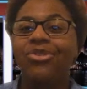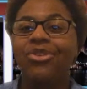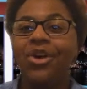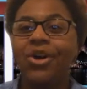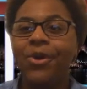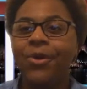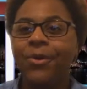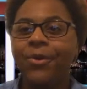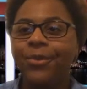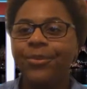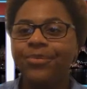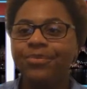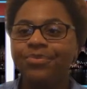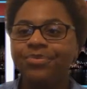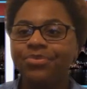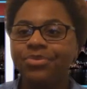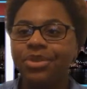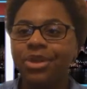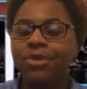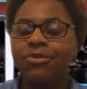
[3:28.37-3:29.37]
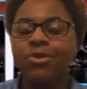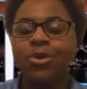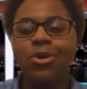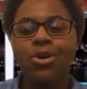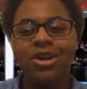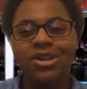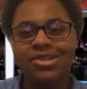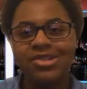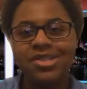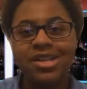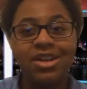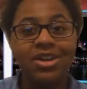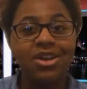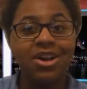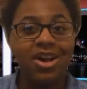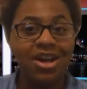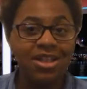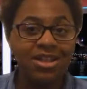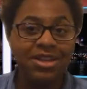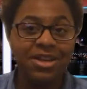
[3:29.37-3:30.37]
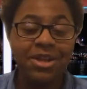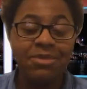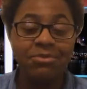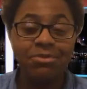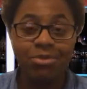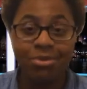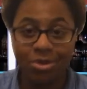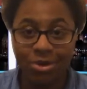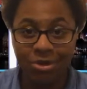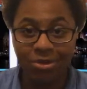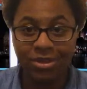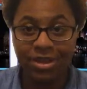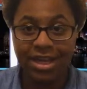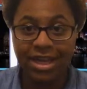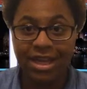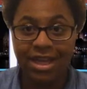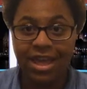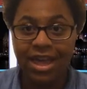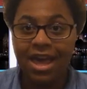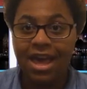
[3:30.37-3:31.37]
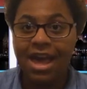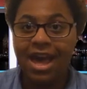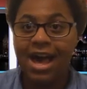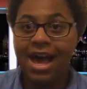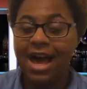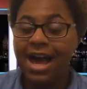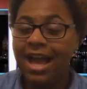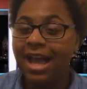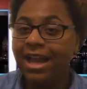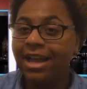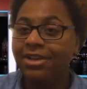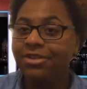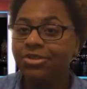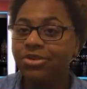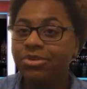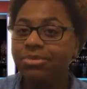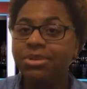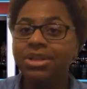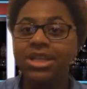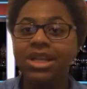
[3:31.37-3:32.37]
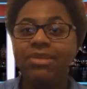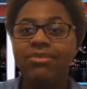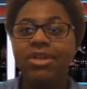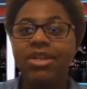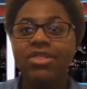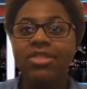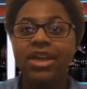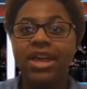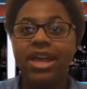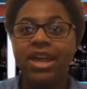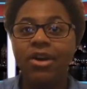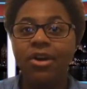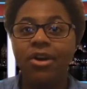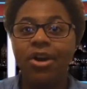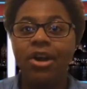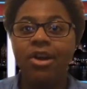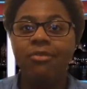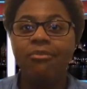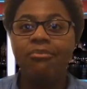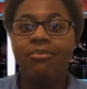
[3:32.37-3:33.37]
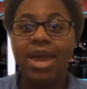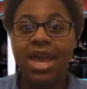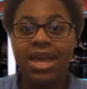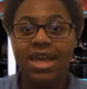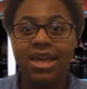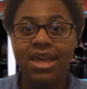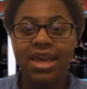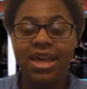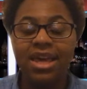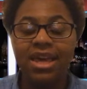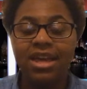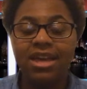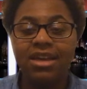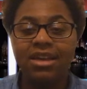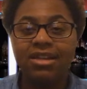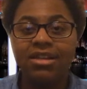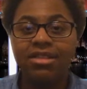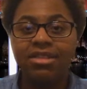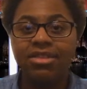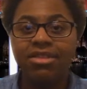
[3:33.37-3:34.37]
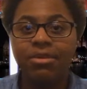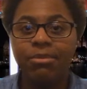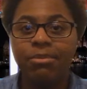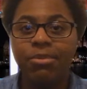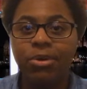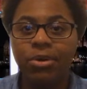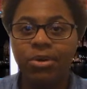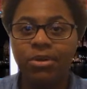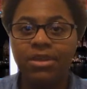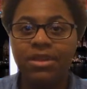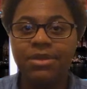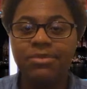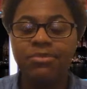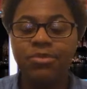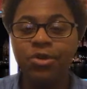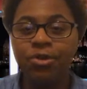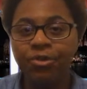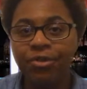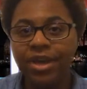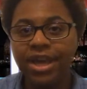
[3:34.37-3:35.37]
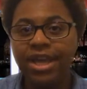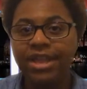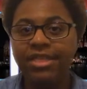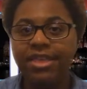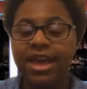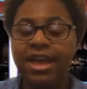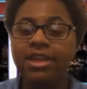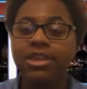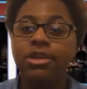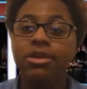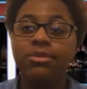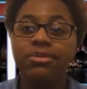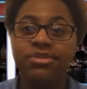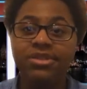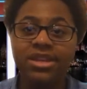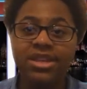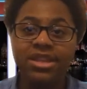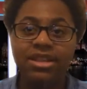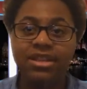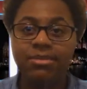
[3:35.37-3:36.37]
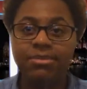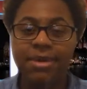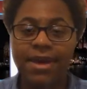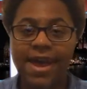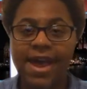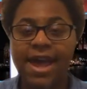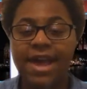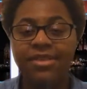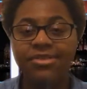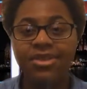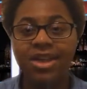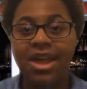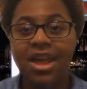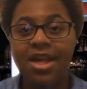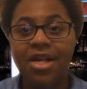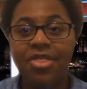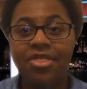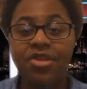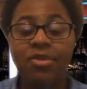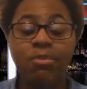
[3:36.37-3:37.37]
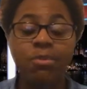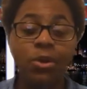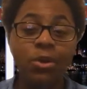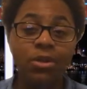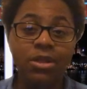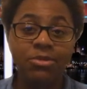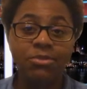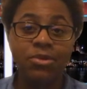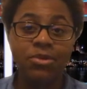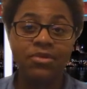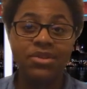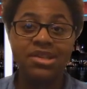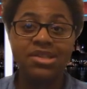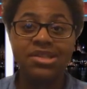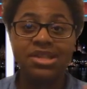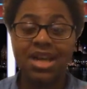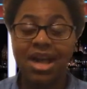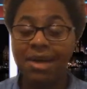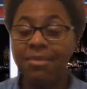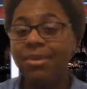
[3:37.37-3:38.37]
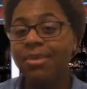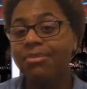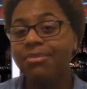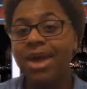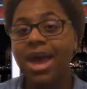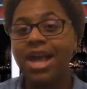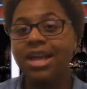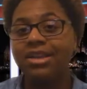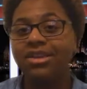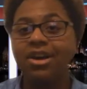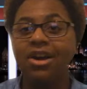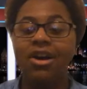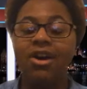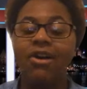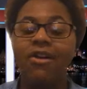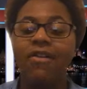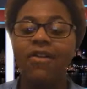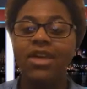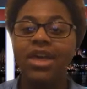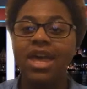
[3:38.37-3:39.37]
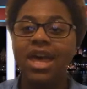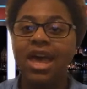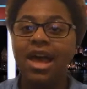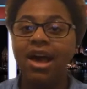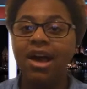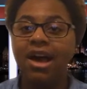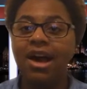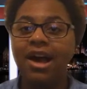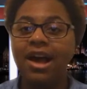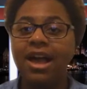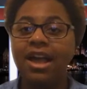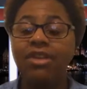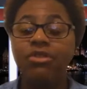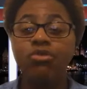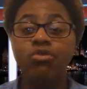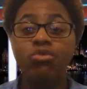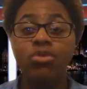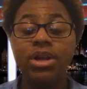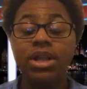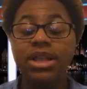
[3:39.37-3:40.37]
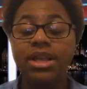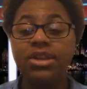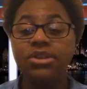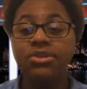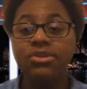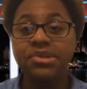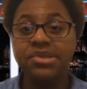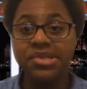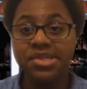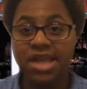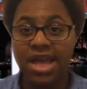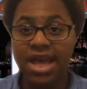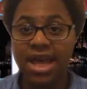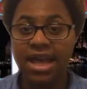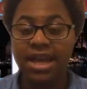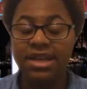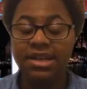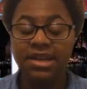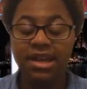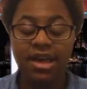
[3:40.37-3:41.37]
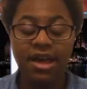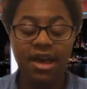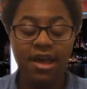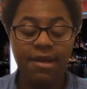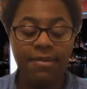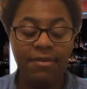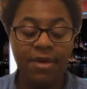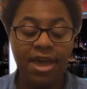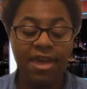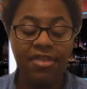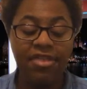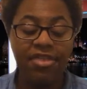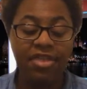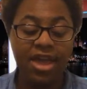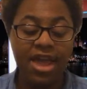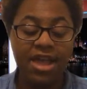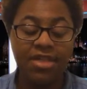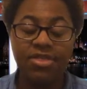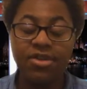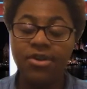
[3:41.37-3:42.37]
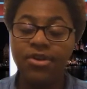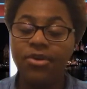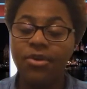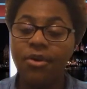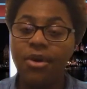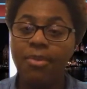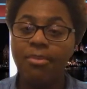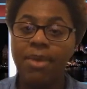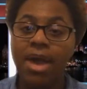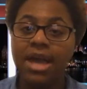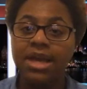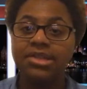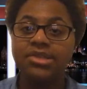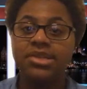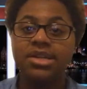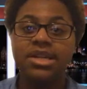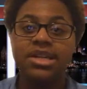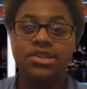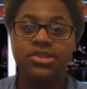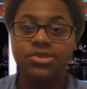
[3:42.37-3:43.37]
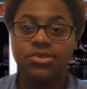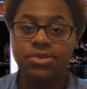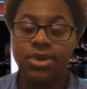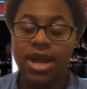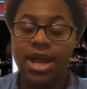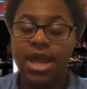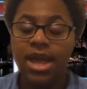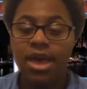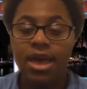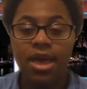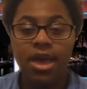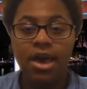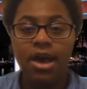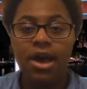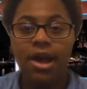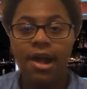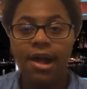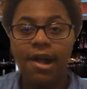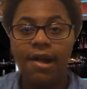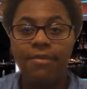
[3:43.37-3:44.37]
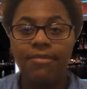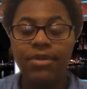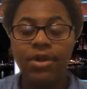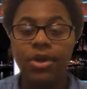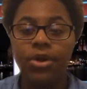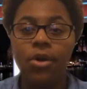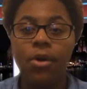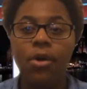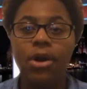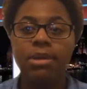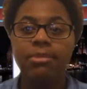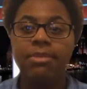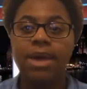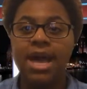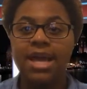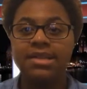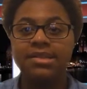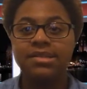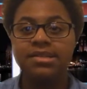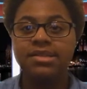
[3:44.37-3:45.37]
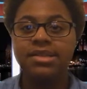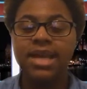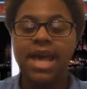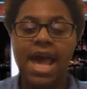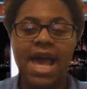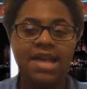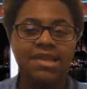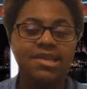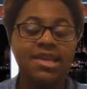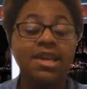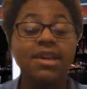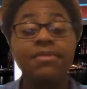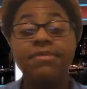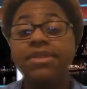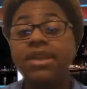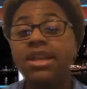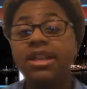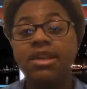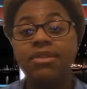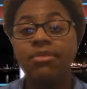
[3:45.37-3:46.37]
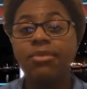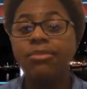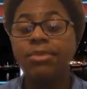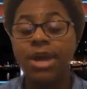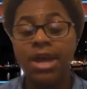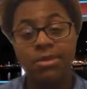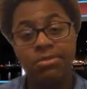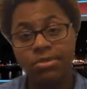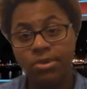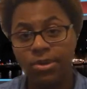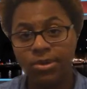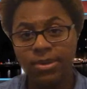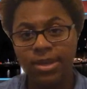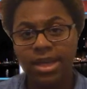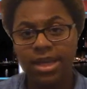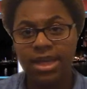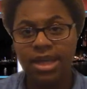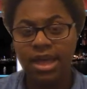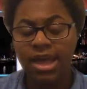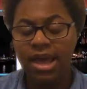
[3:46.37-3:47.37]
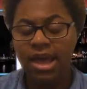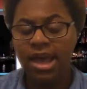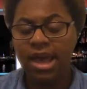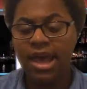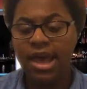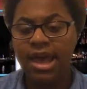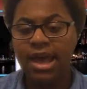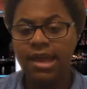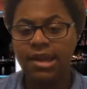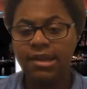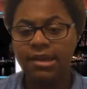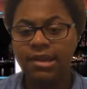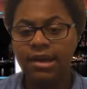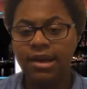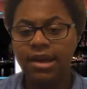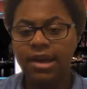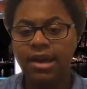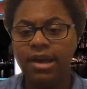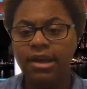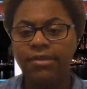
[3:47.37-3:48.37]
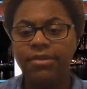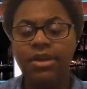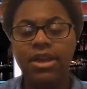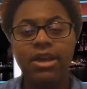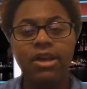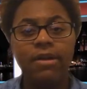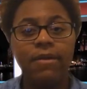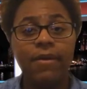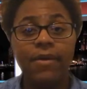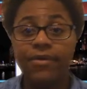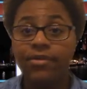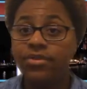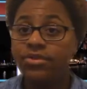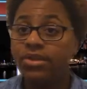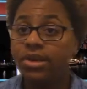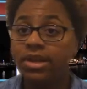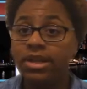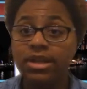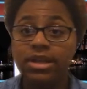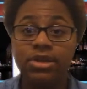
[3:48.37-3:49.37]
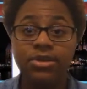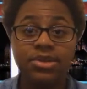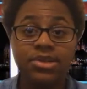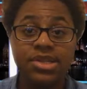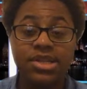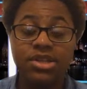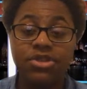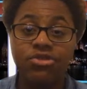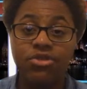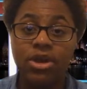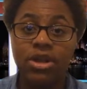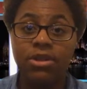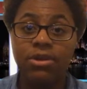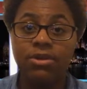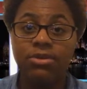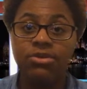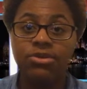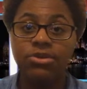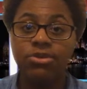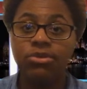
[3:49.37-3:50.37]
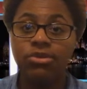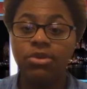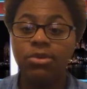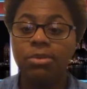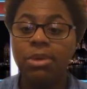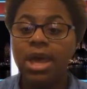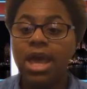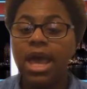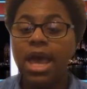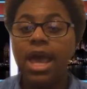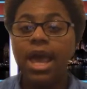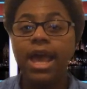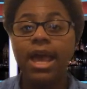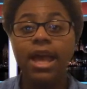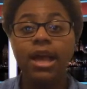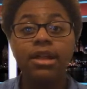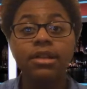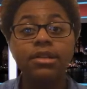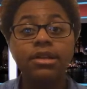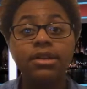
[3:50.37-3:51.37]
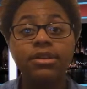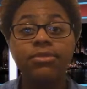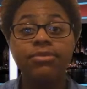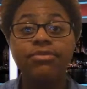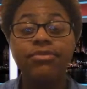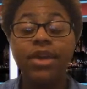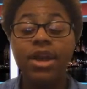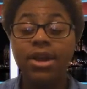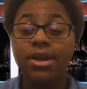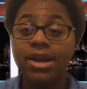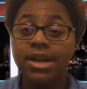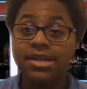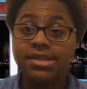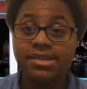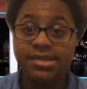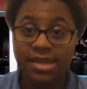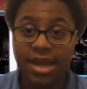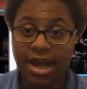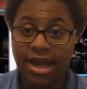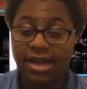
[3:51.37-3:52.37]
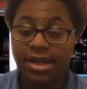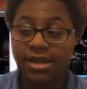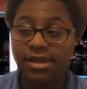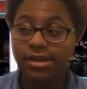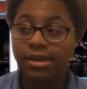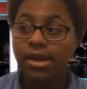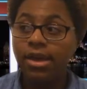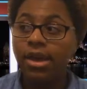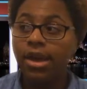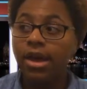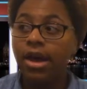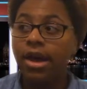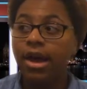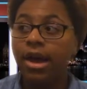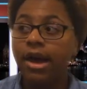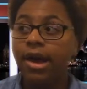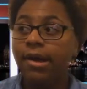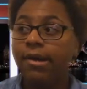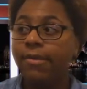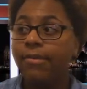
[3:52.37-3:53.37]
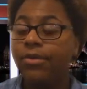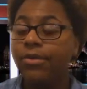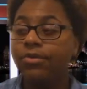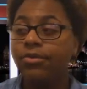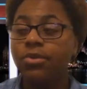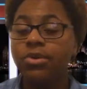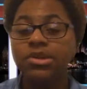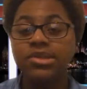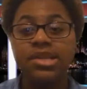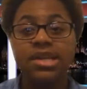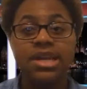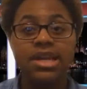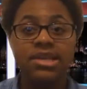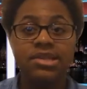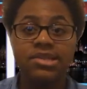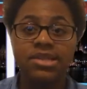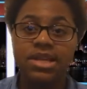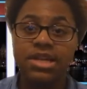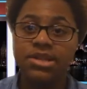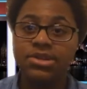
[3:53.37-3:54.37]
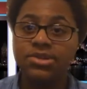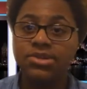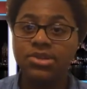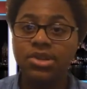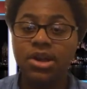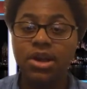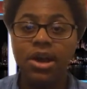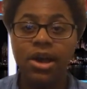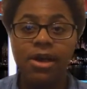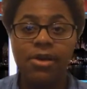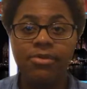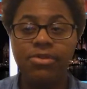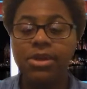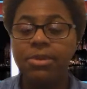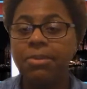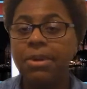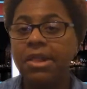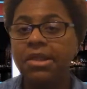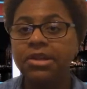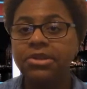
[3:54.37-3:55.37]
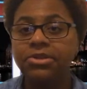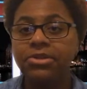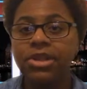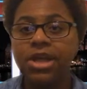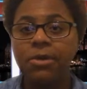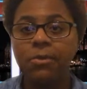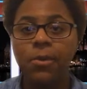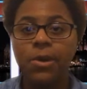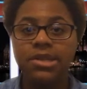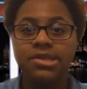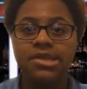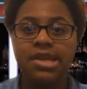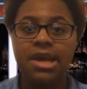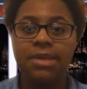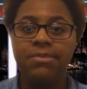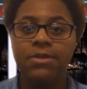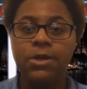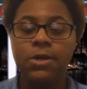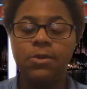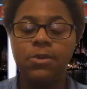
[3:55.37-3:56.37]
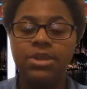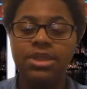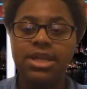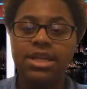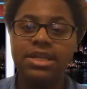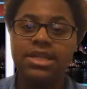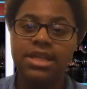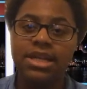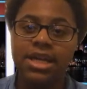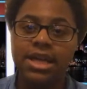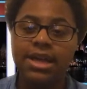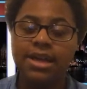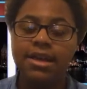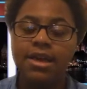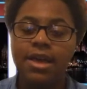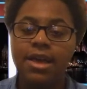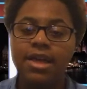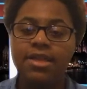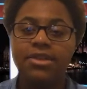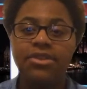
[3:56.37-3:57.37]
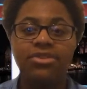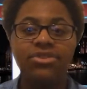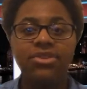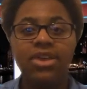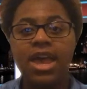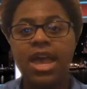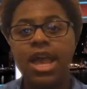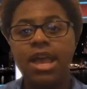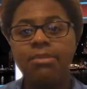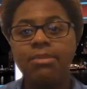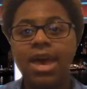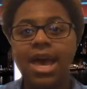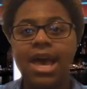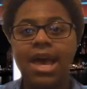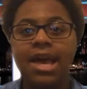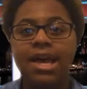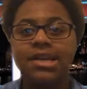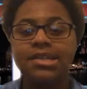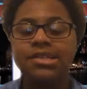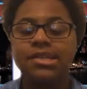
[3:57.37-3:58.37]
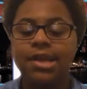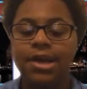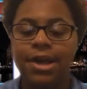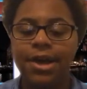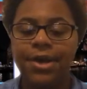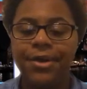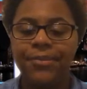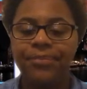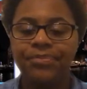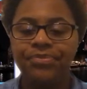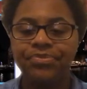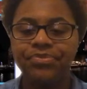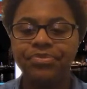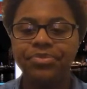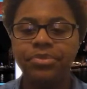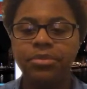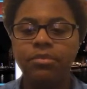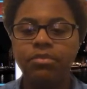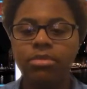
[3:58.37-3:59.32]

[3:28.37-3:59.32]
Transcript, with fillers: So, of course, they're calling it Broly. I do believe that they are making the Broly movie that you've seen in the past. The Broly movie is coming back, y'all. Uh, it's really new designed. Um, I think they're going back into history. Um, they're going back to as if they never met Broly. And uh, they uh, so you can see the trailer on YouTube. It looks very exciting. Um, of course, it hits theaters. Uh, they're probably going to do that one-time deal, what they did, the same as um,